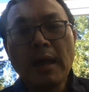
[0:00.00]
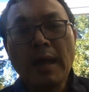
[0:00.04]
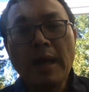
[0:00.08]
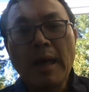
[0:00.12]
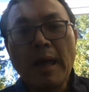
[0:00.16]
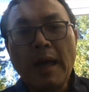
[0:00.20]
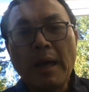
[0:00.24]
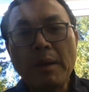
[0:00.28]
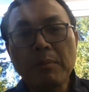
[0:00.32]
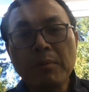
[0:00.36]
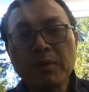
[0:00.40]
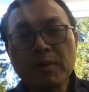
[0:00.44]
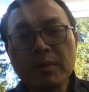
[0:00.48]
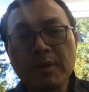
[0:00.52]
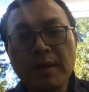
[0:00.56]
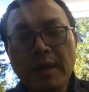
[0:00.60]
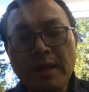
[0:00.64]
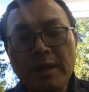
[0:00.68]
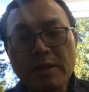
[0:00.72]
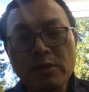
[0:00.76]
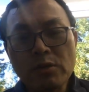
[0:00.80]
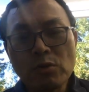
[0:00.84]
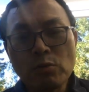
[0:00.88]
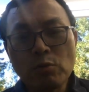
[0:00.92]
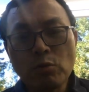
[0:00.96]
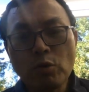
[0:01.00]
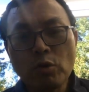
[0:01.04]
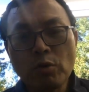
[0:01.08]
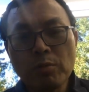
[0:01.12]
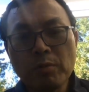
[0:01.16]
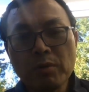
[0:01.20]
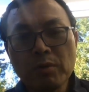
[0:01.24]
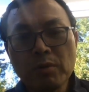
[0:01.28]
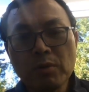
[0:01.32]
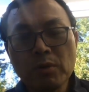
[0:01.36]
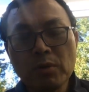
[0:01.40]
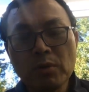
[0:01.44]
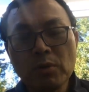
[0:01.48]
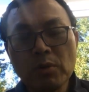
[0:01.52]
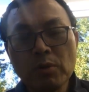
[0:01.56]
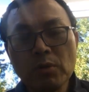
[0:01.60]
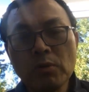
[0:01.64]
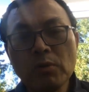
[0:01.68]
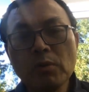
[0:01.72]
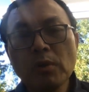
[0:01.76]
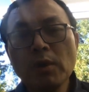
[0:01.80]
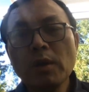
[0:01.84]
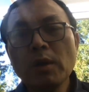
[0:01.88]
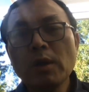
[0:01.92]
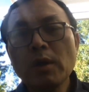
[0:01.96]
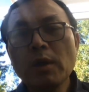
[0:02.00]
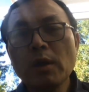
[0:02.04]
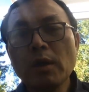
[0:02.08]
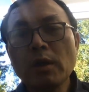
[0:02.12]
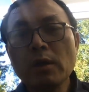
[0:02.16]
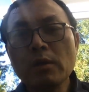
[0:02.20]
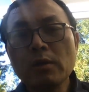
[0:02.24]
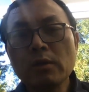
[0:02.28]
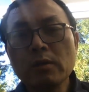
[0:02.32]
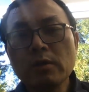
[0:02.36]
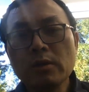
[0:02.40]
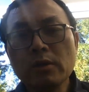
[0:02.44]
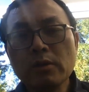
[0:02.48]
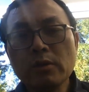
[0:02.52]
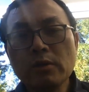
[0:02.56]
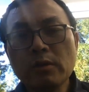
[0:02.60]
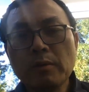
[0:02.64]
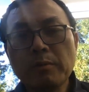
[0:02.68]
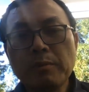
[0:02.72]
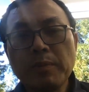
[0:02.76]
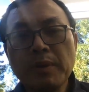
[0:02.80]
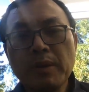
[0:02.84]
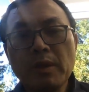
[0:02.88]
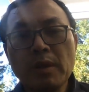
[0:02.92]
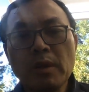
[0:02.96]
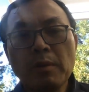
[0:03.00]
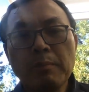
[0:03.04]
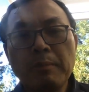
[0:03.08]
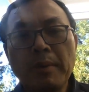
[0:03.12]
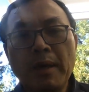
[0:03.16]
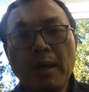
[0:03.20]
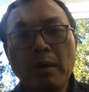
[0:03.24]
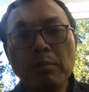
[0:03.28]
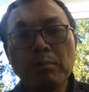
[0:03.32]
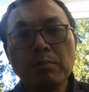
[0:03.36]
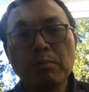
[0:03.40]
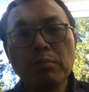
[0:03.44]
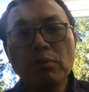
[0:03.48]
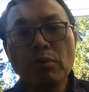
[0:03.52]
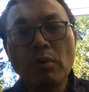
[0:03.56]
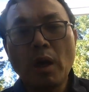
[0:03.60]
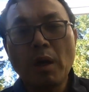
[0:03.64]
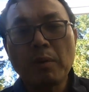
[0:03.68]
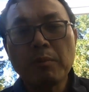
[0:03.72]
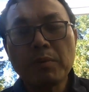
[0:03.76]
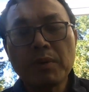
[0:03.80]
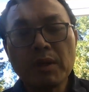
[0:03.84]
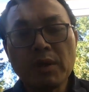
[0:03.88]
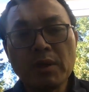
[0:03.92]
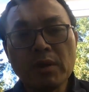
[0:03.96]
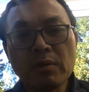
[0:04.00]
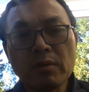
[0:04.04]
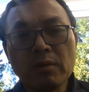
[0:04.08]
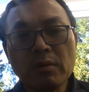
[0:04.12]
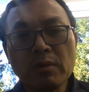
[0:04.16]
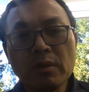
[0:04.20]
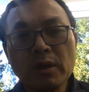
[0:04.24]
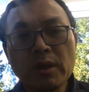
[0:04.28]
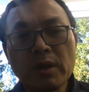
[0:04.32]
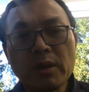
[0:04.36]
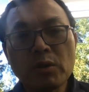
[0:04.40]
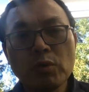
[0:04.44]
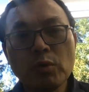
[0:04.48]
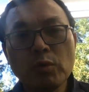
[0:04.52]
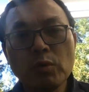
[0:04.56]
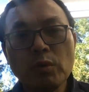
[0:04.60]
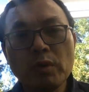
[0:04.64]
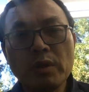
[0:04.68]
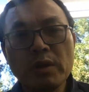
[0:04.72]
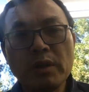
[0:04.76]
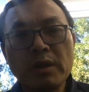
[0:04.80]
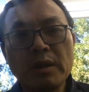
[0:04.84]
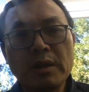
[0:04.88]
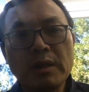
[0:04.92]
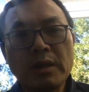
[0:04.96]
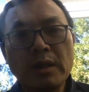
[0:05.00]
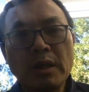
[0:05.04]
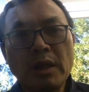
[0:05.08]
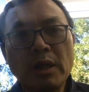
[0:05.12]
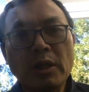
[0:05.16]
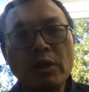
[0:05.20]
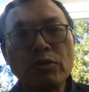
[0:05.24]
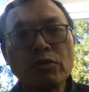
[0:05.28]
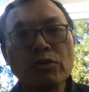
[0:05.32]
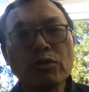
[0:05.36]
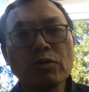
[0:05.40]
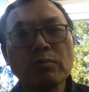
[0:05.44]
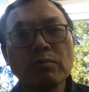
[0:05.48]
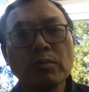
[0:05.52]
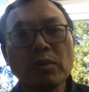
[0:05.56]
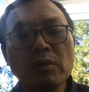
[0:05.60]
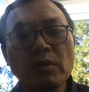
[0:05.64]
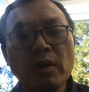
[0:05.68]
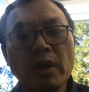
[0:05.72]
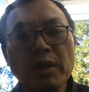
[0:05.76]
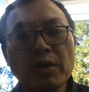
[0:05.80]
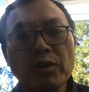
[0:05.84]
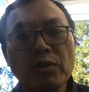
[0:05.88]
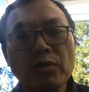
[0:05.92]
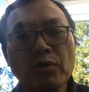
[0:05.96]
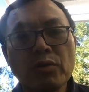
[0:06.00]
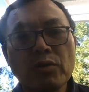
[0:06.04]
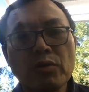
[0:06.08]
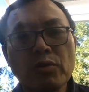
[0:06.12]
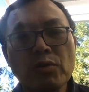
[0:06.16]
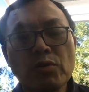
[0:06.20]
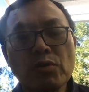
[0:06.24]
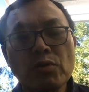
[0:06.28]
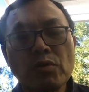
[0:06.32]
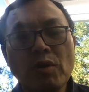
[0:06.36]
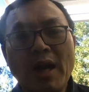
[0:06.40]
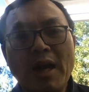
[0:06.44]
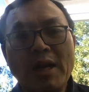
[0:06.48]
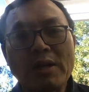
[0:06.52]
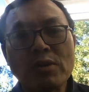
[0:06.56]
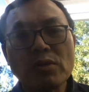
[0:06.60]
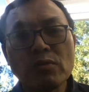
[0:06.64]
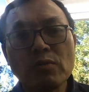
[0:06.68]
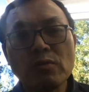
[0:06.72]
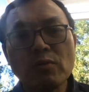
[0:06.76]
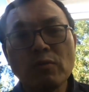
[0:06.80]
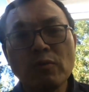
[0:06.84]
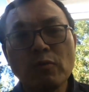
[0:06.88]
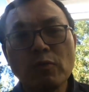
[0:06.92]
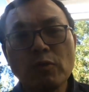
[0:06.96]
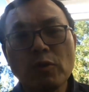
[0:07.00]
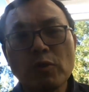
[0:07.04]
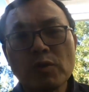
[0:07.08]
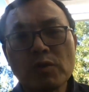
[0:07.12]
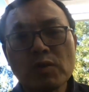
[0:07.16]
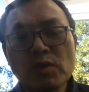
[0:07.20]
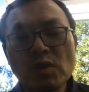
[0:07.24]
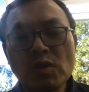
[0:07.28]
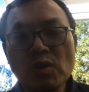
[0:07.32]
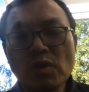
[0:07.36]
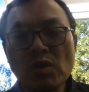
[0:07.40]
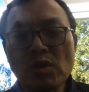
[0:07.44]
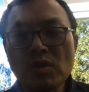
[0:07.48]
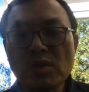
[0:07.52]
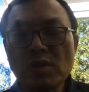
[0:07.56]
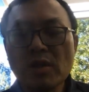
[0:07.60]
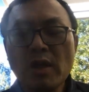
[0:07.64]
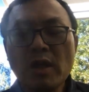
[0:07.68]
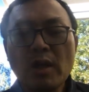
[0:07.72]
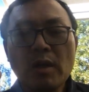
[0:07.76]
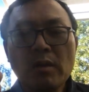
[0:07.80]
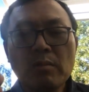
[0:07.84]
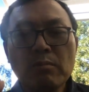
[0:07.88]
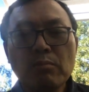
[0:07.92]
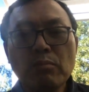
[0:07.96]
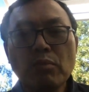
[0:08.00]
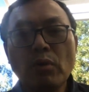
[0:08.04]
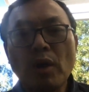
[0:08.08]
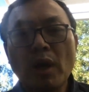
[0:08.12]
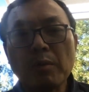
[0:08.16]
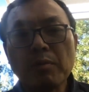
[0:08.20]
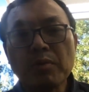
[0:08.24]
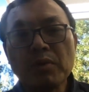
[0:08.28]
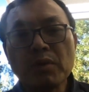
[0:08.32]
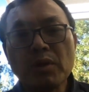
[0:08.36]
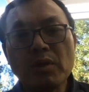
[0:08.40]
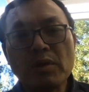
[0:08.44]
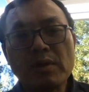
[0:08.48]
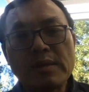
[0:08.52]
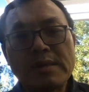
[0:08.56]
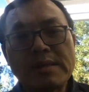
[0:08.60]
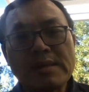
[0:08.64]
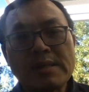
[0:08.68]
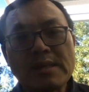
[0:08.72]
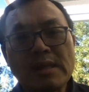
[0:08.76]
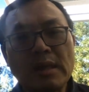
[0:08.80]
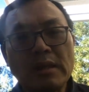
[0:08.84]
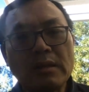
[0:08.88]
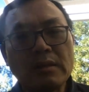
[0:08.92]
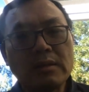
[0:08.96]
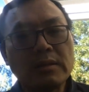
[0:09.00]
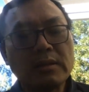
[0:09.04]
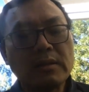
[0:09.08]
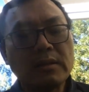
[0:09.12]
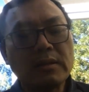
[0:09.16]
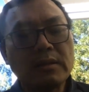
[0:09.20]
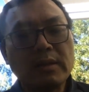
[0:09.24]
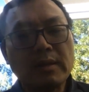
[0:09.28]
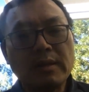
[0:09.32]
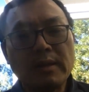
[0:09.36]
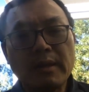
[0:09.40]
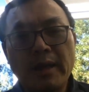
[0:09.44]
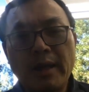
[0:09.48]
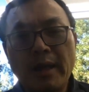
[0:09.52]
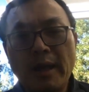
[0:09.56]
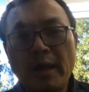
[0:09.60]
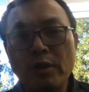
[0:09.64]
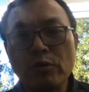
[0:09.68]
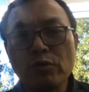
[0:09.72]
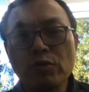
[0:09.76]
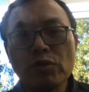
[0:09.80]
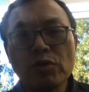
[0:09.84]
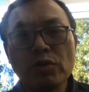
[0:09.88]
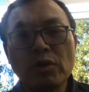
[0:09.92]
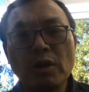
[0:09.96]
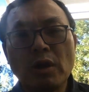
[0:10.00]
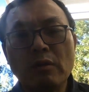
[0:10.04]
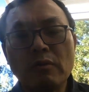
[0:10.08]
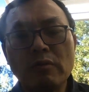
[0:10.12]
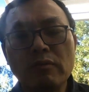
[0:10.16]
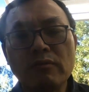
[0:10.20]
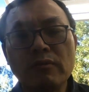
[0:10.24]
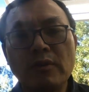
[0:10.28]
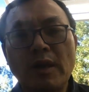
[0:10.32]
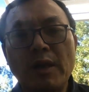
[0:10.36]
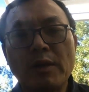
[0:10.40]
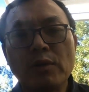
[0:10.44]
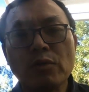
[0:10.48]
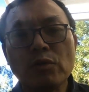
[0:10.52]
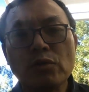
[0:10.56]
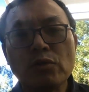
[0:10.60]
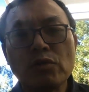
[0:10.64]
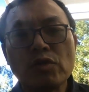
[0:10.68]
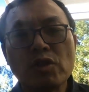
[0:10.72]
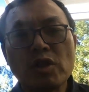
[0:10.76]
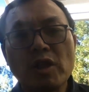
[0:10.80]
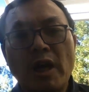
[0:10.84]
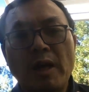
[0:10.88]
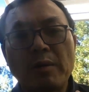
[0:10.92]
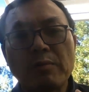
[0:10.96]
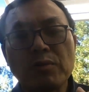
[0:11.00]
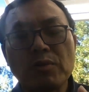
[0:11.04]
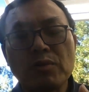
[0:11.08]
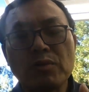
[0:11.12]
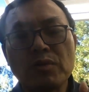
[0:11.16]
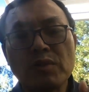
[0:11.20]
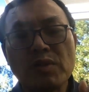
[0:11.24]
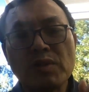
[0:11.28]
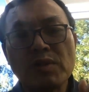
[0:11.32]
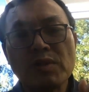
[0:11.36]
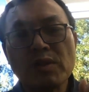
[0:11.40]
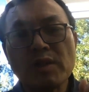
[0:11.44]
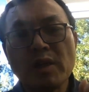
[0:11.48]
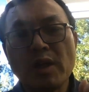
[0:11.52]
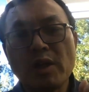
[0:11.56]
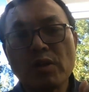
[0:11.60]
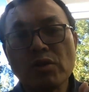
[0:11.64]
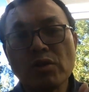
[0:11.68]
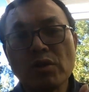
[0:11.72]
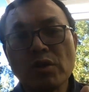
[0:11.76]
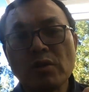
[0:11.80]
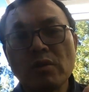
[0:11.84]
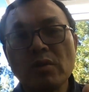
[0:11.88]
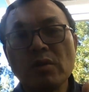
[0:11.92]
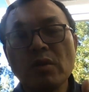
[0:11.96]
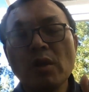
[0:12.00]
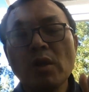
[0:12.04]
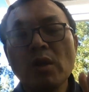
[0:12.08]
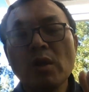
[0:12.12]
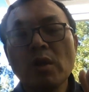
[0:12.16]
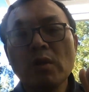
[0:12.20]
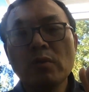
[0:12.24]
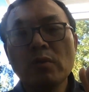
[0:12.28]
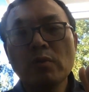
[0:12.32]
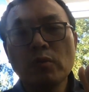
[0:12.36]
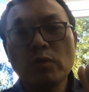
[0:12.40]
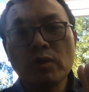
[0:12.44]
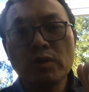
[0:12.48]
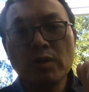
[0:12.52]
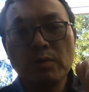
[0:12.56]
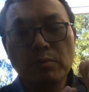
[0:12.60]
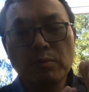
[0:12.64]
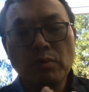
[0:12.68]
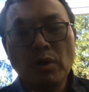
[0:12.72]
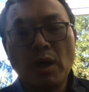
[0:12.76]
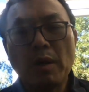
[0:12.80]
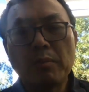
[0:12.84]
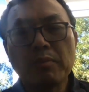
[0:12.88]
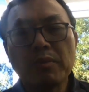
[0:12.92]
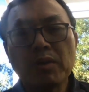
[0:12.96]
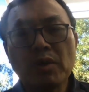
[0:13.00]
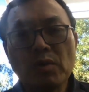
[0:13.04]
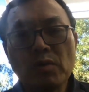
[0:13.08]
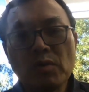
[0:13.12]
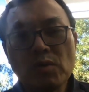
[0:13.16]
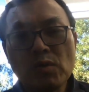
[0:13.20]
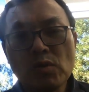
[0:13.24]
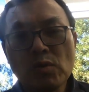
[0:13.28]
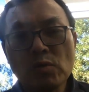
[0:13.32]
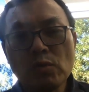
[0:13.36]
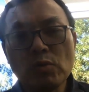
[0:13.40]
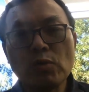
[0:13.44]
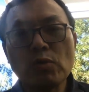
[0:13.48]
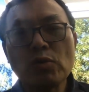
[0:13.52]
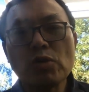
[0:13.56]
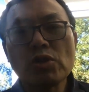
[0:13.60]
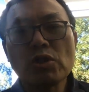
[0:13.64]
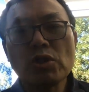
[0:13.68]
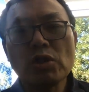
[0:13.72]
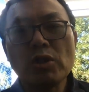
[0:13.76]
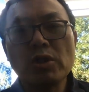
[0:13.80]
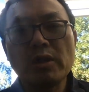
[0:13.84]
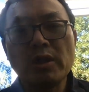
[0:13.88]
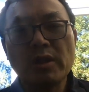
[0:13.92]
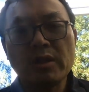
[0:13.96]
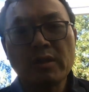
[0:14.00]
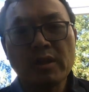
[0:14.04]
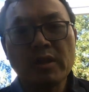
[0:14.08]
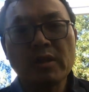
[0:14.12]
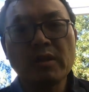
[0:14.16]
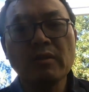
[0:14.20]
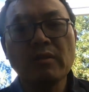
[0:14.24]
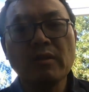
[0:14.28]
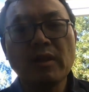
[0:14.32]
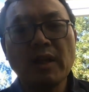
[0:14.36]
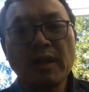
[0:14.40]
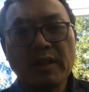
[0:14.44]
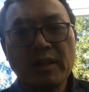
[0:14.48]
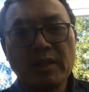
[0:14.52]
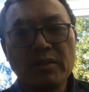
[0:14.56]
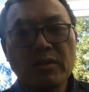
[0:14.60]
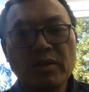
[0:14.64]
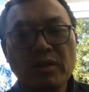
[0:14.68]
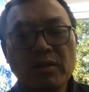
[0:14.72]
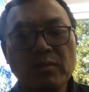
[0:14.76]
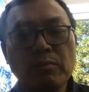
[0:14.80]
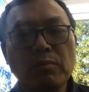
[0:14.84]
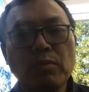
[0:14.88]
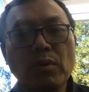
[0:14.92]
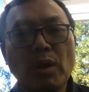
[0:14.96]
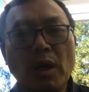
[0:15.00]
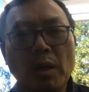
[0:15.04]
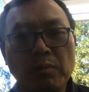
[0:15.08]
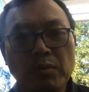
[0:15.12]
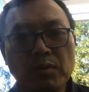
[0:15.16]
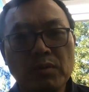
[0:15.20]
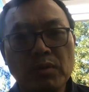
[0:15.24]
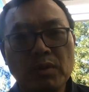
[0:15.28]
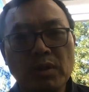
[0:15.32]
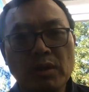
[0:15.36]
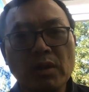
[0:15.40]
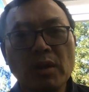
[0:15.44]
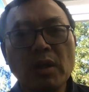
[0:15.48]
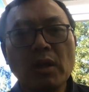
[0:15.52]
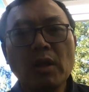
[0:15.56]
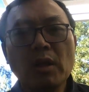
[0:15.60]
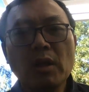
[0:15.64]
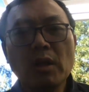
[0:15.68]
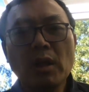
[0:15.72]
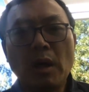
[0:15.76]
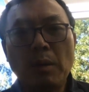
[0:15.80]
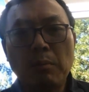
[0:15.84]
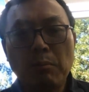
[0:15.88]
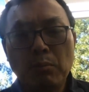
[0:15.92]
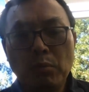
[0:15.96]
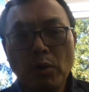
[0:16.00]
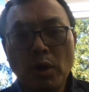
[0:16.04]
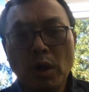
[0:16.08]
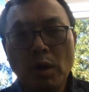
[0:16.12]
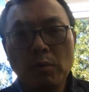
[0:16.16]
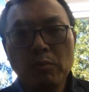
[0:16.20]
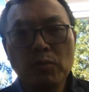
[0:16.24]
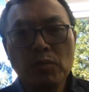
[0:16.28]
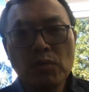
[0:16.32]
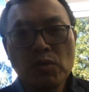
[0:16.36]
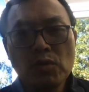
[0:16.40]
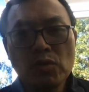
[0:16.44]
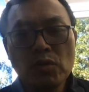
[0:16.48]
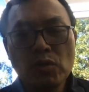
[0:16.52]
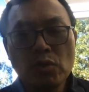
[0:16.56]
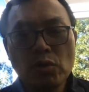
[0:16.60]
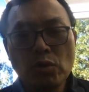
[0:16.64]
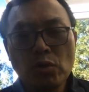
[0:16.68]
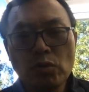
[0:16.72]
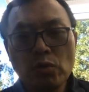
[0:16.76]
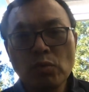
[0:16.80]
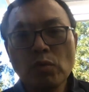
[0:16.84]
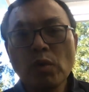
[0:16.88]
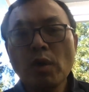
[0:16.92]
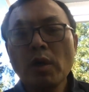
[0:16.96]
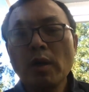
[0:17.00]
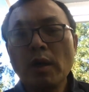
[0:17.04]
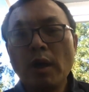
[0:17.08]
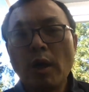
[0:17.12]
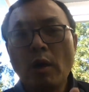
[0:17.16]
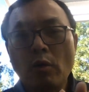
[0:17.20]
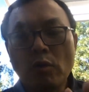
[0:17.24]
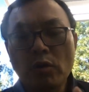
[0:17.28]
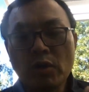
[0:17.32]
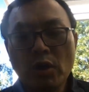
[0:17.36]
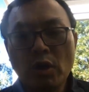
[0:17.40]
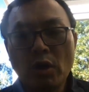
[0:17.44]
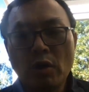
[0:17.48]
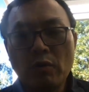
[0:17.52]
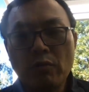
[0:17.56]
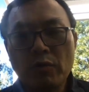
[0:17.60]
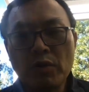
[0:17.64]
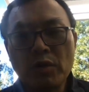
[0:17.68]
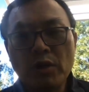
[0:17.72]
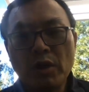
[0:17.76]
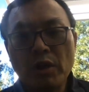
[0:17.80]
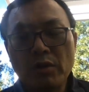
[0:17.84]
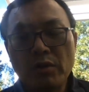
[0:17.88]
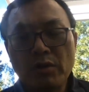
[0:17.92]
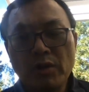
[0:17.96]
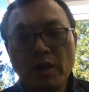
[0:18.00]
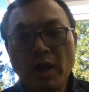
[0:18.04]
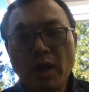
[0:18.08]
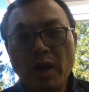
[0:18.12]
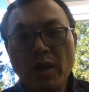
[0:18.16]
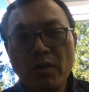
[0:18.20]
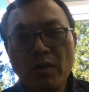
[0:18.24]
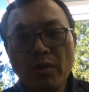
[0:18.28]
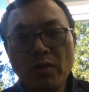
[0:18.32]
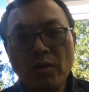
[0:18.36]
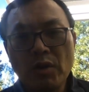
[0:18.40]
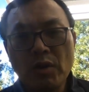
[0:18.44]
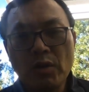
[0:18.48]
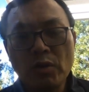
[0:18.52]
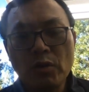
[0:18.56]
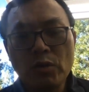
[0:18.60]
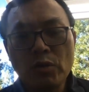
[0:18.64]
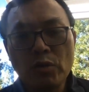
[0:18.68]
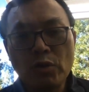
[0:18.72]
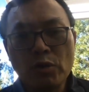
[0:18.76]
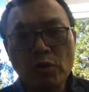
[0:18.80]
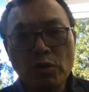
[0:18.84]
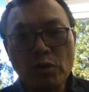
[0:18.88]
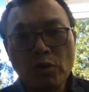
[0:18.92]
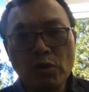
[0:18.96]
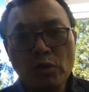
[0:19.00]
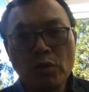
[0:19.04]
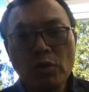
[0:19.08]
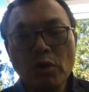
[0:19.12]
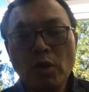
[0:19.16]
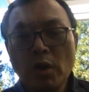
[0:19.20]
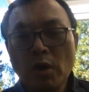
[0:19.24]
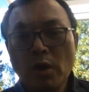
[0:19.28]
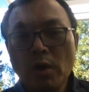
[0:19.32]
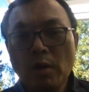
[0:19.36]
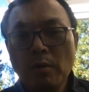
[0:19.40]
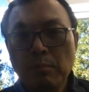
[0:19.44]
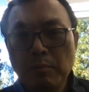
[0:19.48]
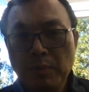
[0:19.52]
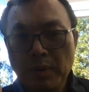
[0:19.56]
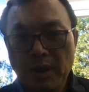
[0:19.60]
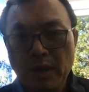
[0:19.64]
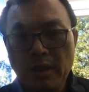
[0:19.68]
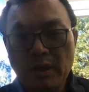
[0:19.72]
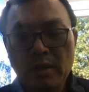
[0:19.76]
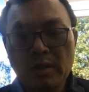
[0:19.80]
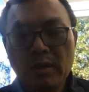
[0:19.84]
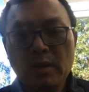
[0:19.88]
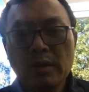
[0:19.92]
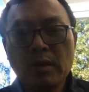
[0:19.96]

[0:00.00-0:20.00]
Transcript: hybridized orbital, a little bit about property of liquid, intermolecular attraction forces, property of solid, and enter our final chapter discussion for the property of solution and colligative property. I promise you I'll cover entire thing here, but